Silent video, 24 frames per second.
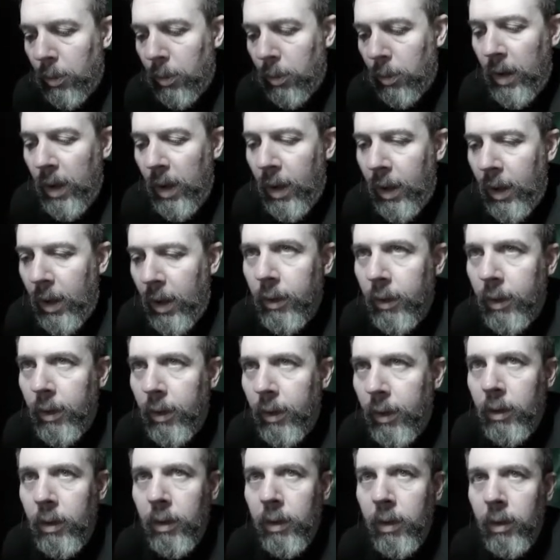little
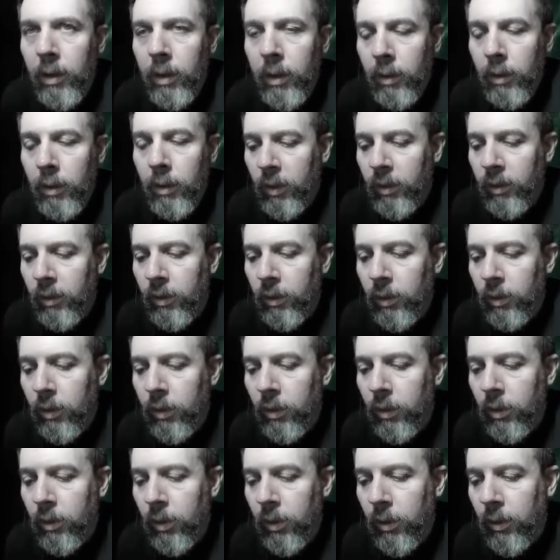pile of
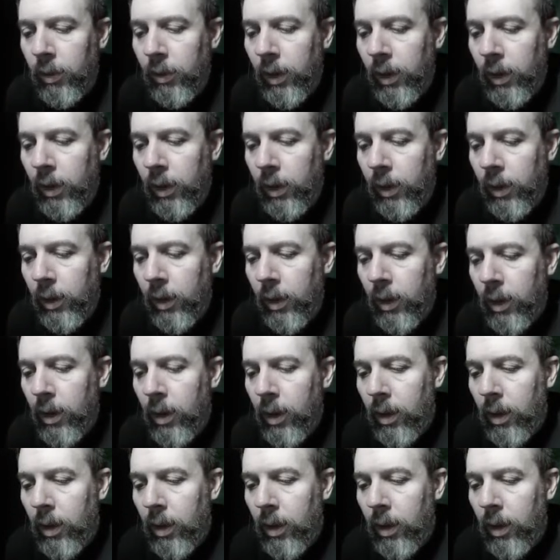resistors over there.